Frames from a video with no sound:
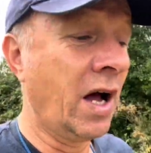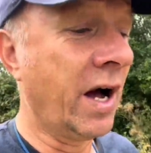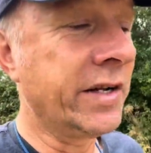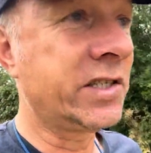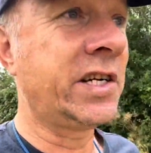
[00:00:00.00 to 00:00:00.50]

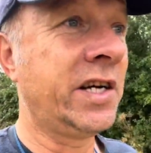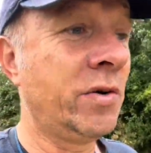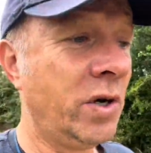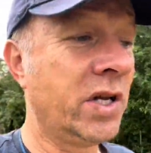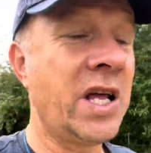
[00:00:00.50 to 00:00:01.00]

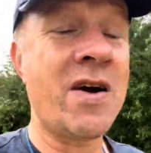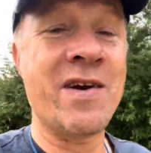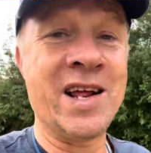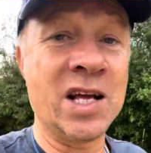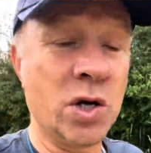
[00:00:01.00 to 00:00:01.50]
until they're
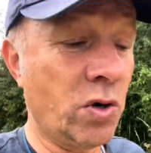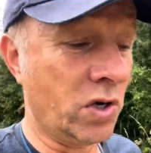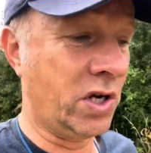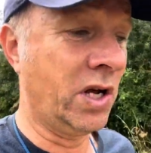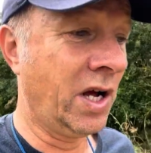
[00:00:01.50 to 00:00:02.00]
any
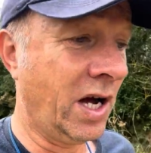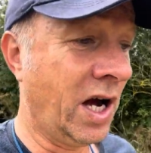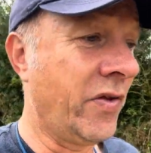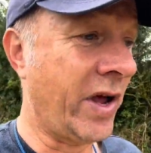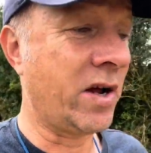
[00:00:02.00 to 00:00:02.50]
good
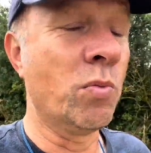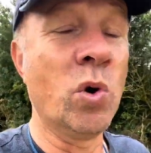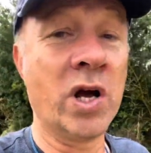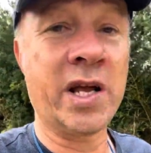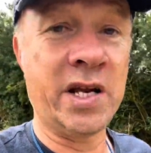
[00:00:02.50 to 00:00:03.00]
and they can
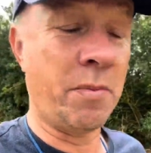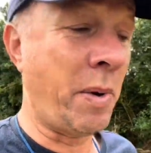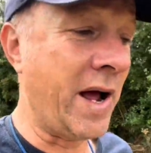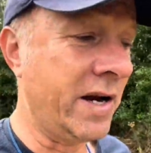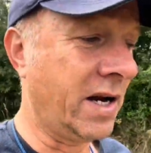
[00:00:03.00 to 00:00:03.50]
work
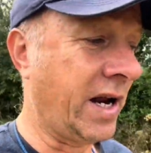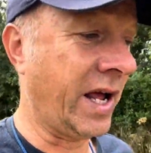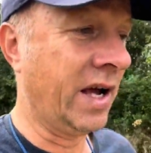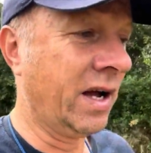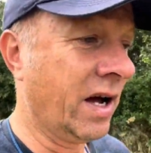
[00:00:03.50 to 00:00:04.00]

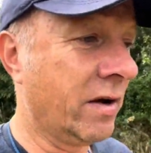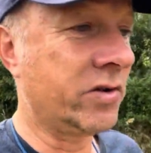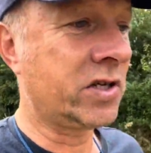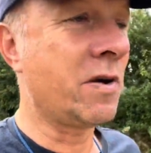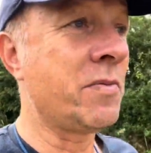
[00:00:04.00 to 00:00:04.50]
independently and
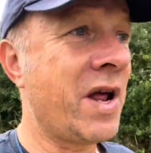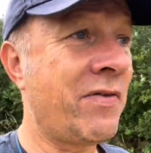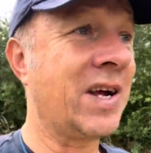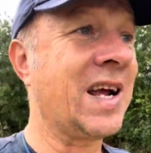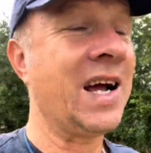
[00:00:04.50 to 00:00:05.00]
some
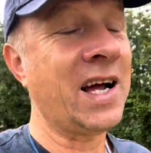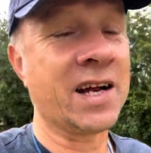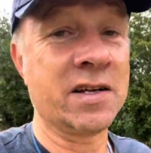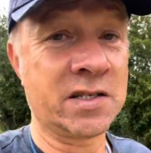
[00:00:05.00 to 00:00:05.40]
never can.